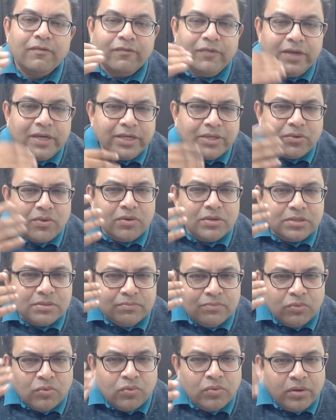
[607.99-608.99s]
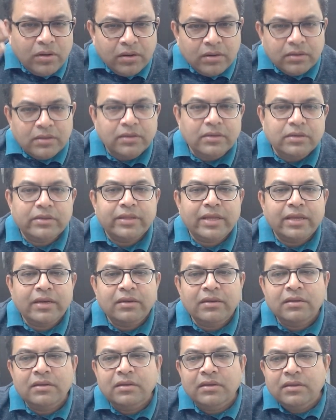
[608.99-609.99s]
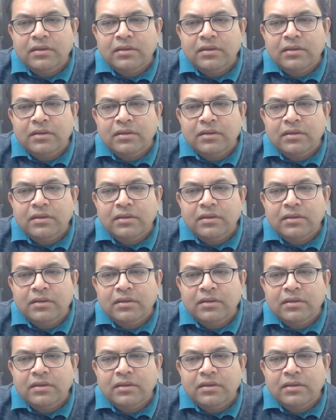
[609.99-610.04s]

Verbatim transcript: will it cause more hurt than